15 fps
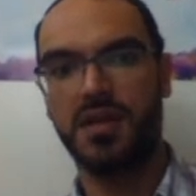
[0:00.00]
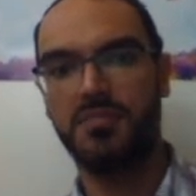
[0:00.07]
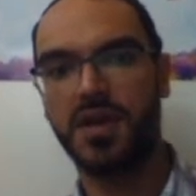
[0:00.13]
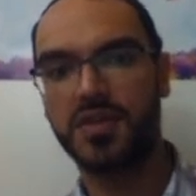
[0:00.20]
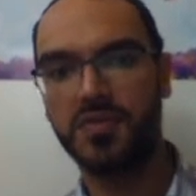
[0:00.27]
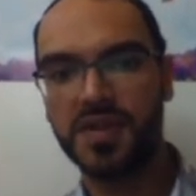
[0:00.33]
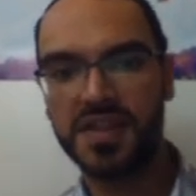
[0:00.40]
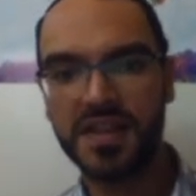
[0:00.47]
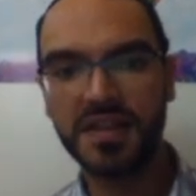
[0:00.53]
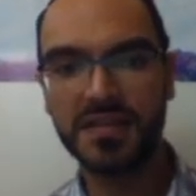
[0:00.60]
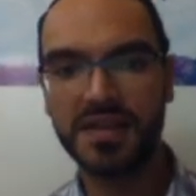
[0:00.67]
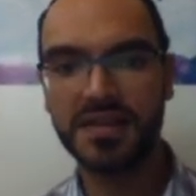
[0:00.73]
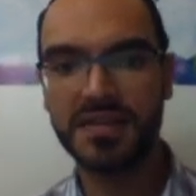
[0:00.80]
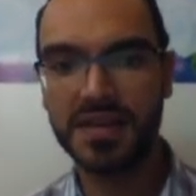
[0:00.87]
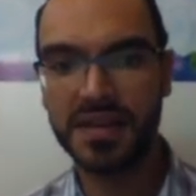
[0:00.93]
But we
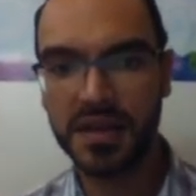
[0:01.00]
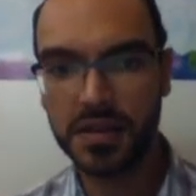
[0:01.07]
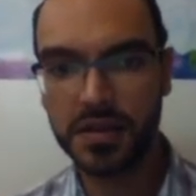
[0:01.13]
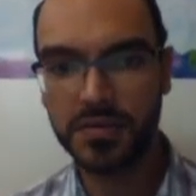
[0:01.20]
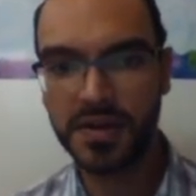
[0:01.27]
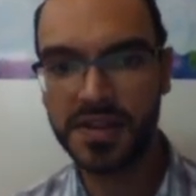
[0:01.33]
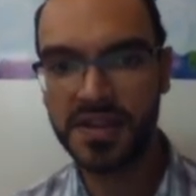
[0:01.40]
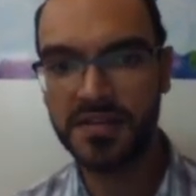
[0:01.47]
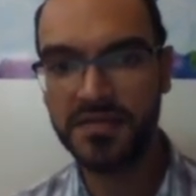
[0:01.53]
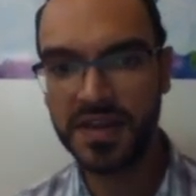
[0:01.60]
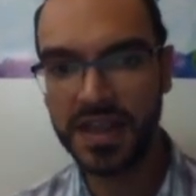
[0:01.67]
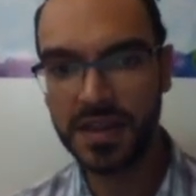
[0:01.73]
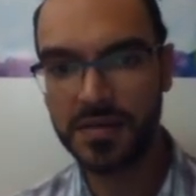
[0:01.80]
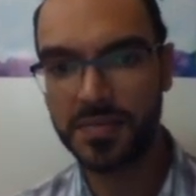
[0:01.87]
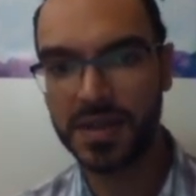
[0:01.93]
said that yellow was
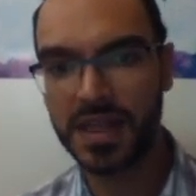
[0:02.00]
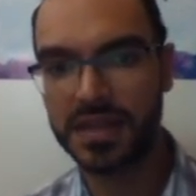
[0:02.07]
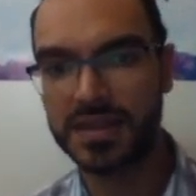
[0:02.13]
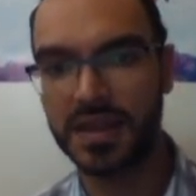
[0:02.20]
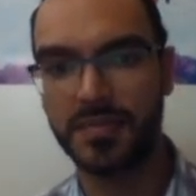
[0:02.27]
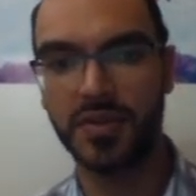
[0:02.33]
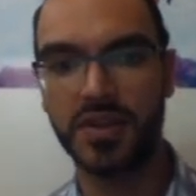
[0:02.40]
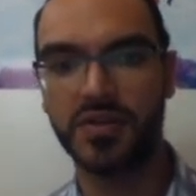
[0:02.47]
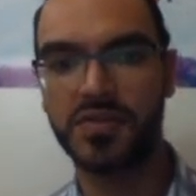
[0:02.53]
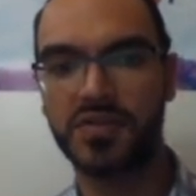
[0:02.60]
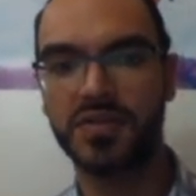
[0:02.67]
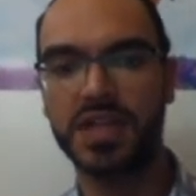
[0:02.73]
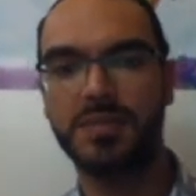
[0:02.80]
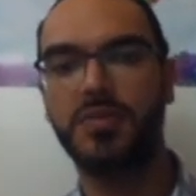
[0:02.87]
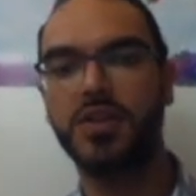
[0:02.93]
available at W,
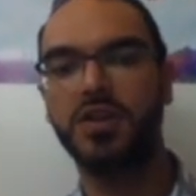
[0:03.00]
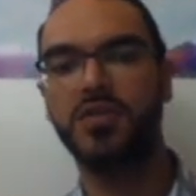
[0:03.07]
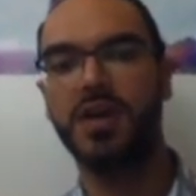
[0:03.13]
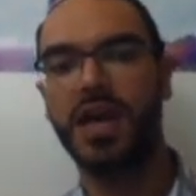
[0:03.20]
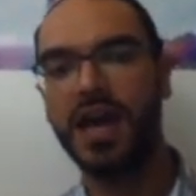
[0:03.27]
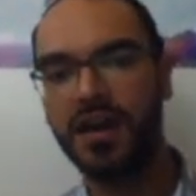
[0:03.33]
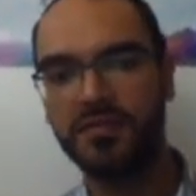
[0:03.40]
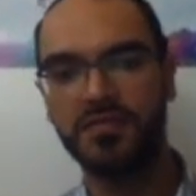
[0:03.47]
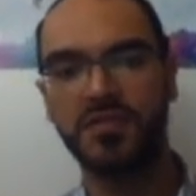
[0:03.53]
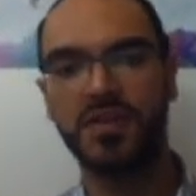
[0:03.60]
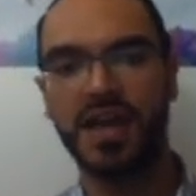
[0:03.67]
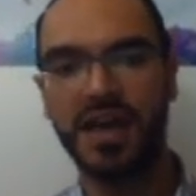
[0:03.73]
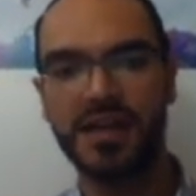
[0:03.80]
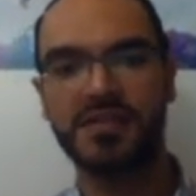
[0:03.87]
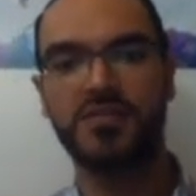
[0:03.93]
so W have,
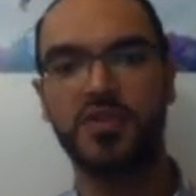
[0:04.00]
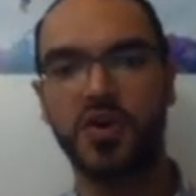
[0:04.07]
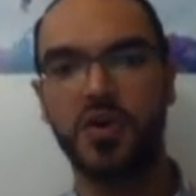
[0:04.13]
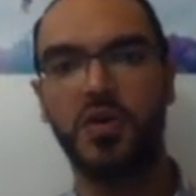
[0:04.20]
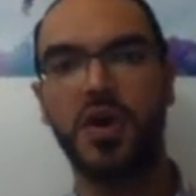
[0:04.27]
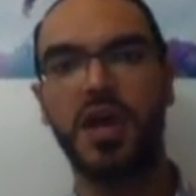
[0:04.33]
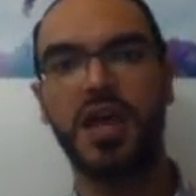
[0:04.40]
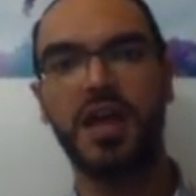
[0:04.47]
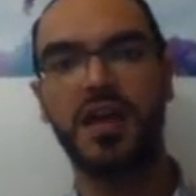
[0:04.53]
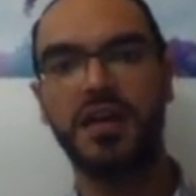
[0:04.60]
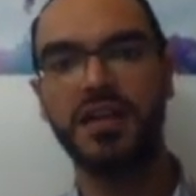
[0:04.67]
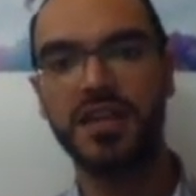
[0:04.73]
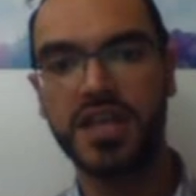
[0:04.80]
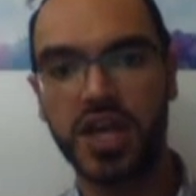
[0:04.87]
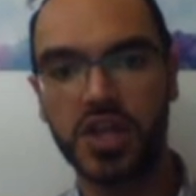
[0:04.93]
has no
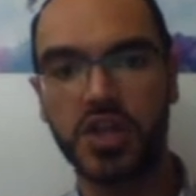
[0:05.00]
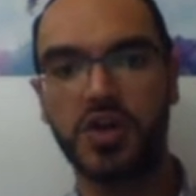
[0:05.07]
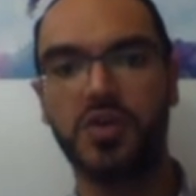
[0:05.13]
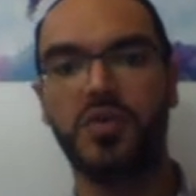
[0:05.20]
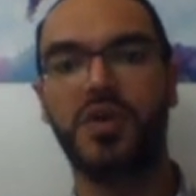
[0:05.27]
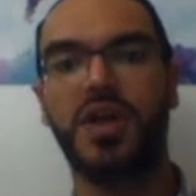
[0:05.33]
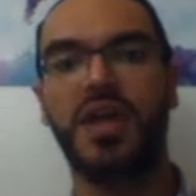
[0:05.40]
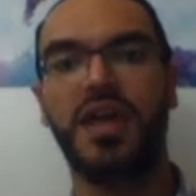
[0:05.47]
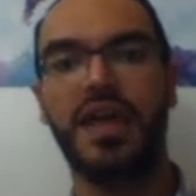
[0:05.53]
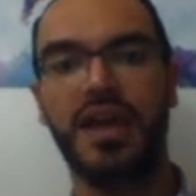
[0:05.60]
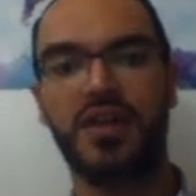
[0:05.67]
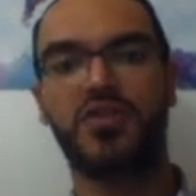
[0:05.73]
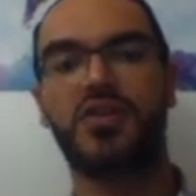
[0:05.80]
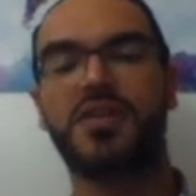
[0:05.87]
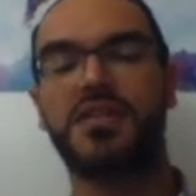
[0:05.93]
yellow
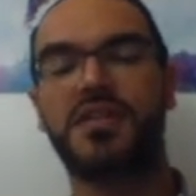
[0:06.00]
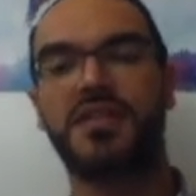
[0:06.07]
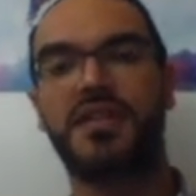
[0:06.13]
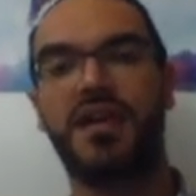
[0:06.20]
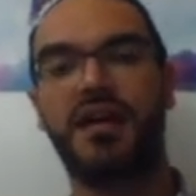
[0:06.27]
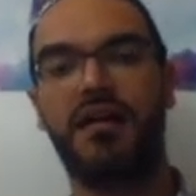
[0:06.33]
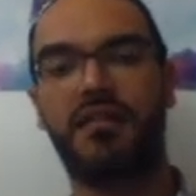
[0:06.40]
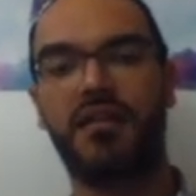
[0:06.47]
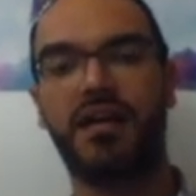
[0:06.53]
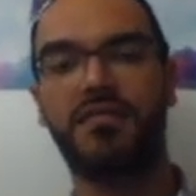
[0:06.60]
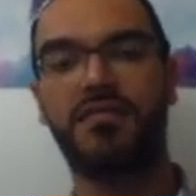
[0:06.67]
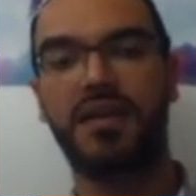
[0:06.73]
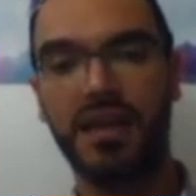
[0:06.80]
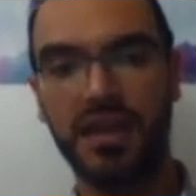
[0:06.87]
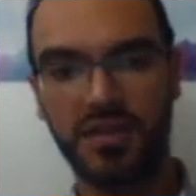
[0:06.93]
edges
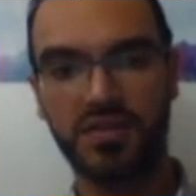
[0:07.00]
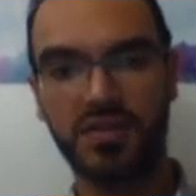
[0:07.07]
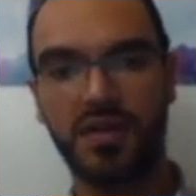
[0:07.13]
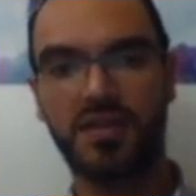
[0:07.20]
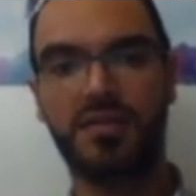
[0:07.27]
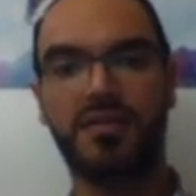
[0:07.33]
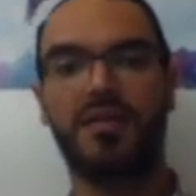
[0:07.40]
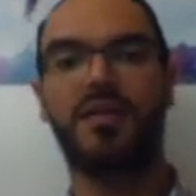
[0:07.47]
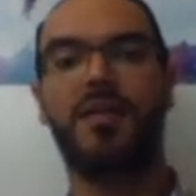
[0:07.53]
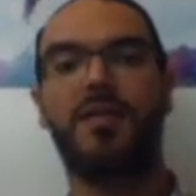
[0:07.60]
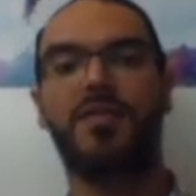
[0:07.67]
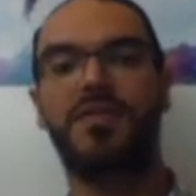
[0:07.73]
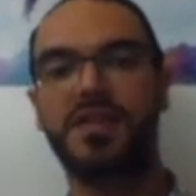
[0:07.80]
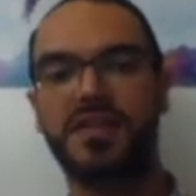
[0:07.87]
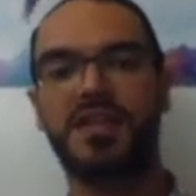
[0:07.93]
arriving into it.
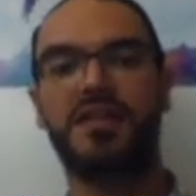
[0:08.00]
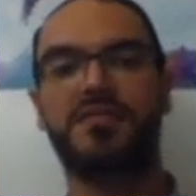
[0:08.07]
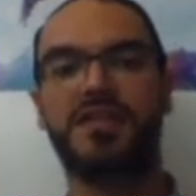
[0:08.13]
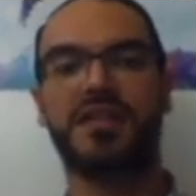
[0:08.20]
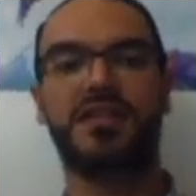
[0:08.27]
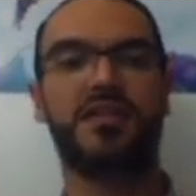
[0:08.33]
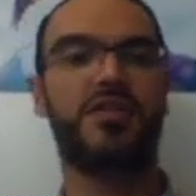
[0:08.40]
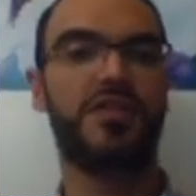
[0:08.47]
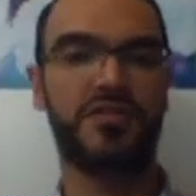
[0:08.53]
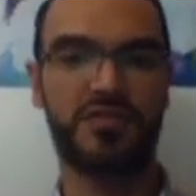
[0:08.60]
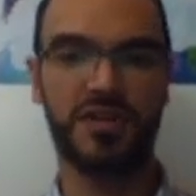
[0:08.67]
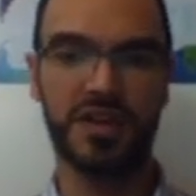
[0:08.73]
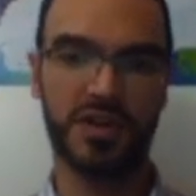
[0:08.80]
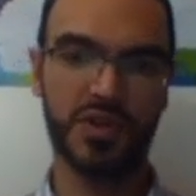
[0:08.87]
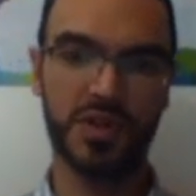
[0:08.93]
This gives us a
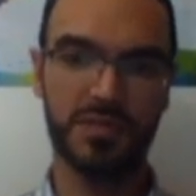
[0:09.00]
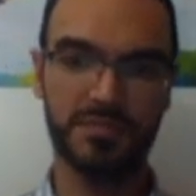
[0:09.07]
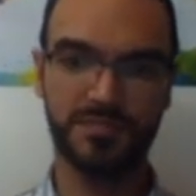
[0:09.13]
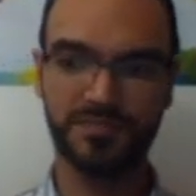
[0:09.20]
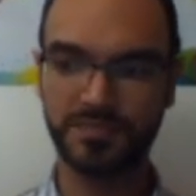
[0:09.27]
contradiction.